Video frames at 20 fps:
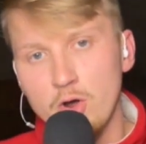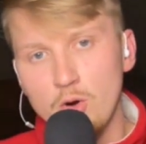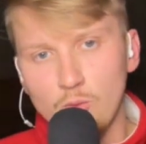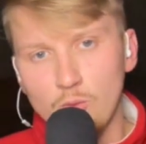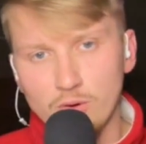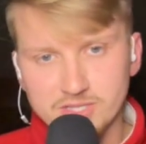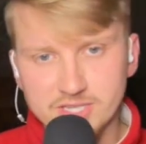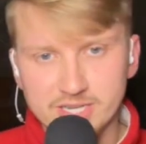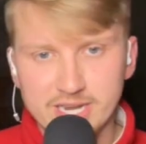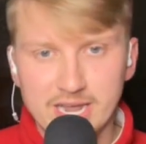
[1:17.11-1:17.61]

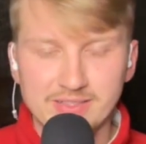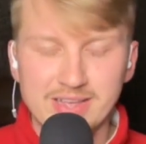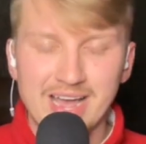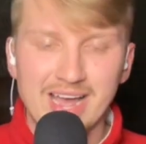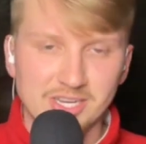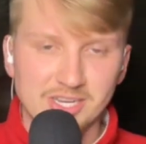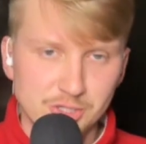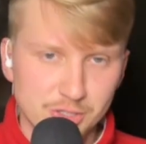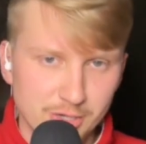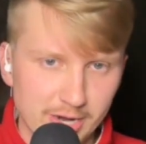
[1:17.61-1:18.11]
Once again,
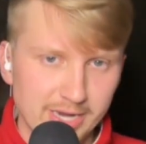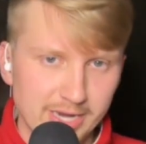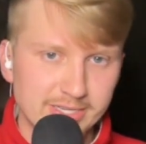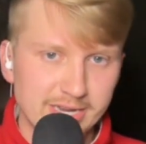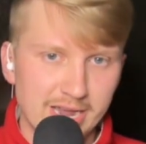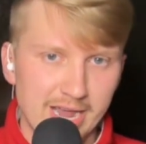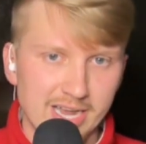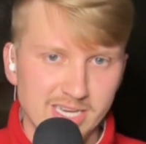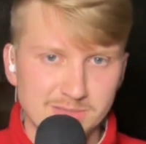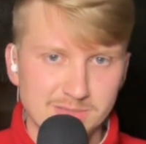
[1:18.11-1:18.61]
a change
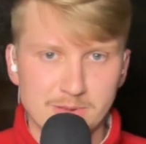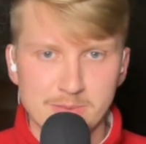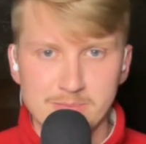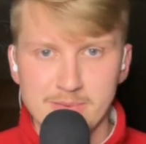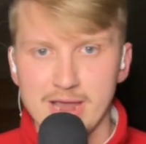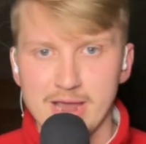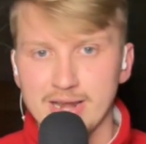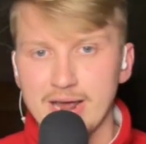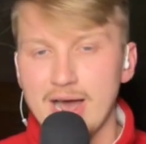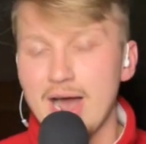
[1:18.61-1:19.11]
has to be
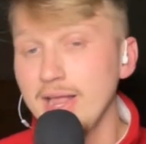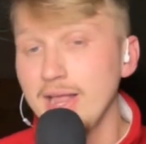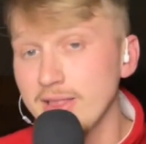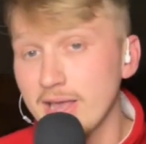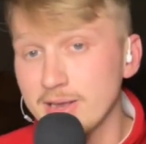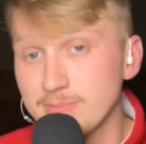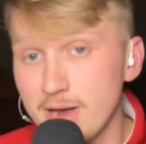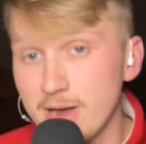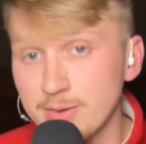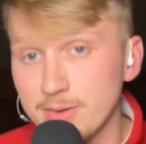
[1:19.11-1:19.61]
made. I
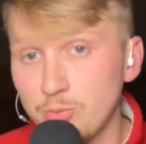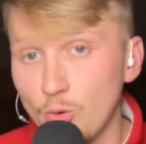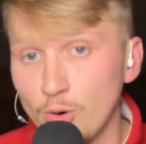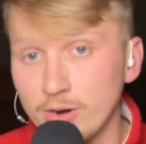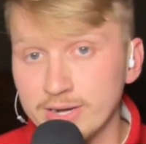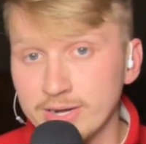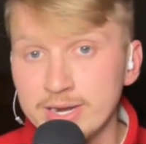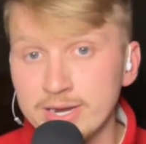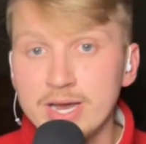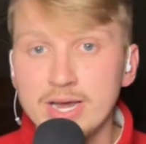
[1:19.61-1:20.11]
like Mike
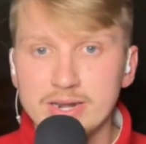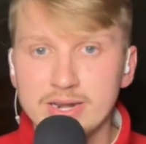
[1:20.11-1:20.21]
Boynton.